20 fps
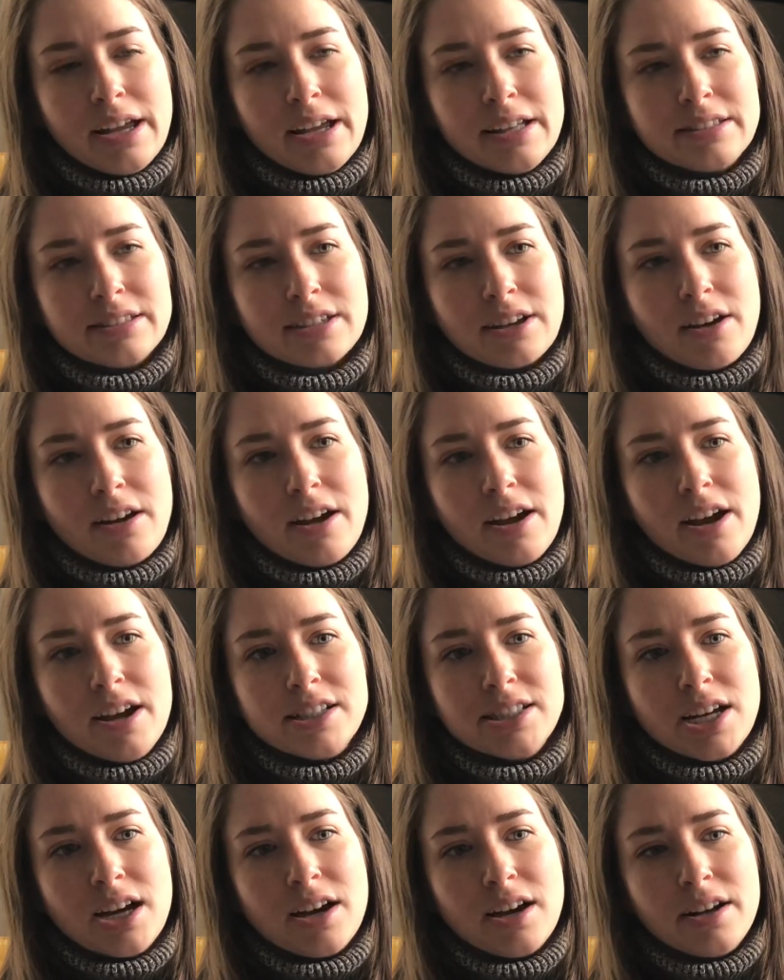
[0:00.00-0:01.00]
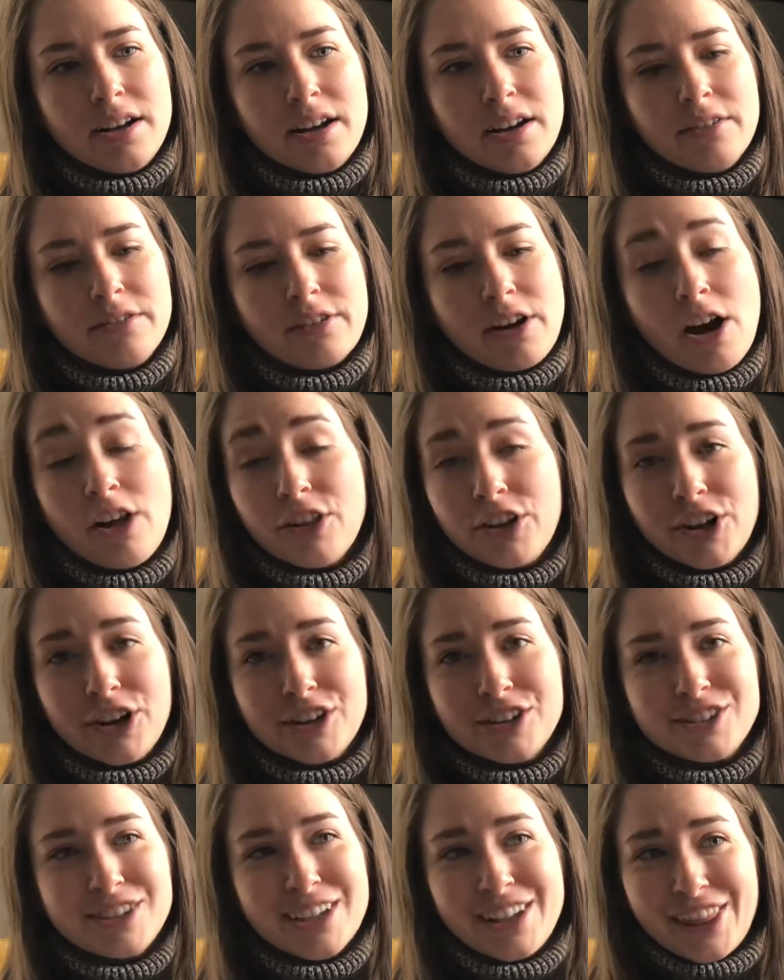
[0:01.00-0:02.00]
It's got a ton of
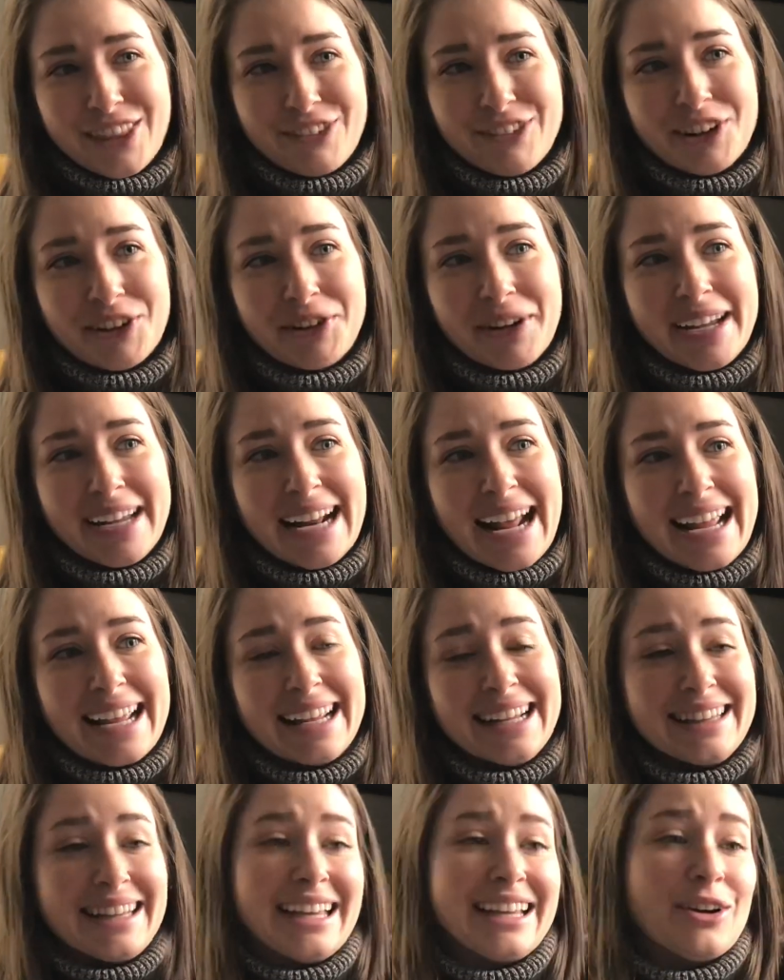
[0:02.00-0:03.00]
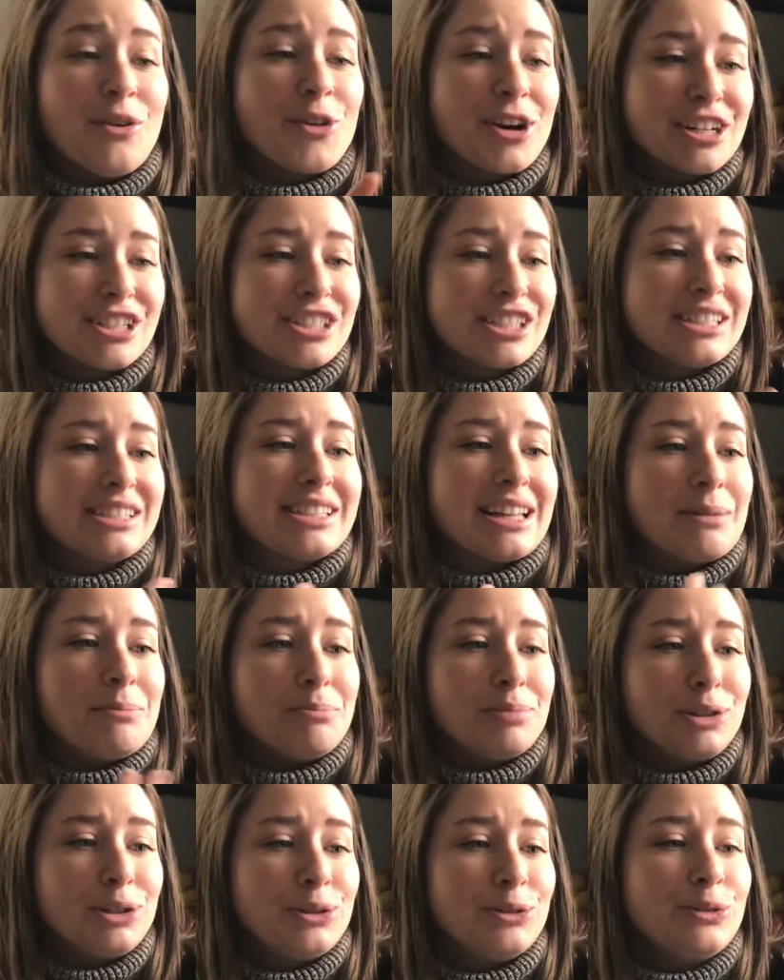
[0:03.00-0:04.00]
colors through it. I like oranges and
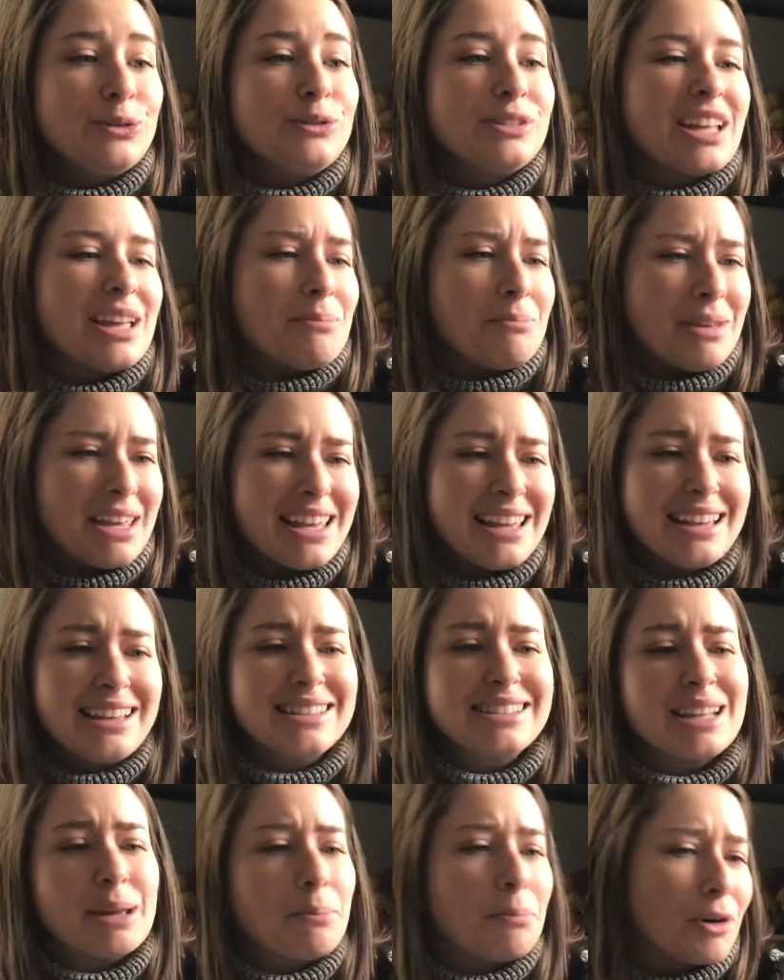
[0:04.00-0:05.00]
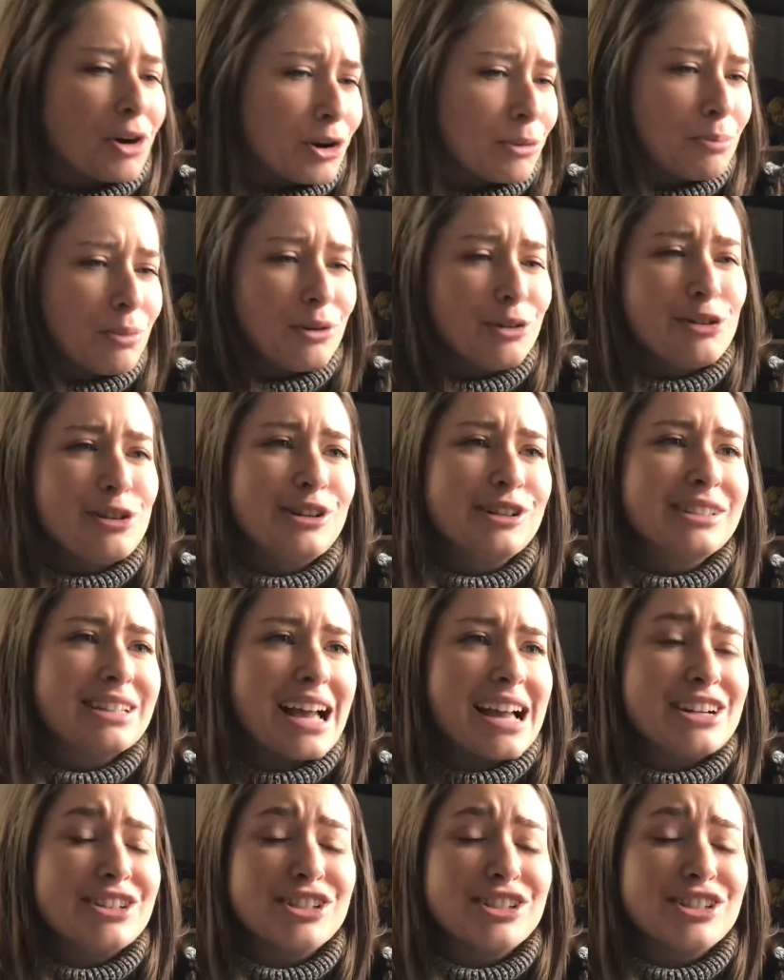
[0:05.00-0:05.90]
blues and pinks and purples.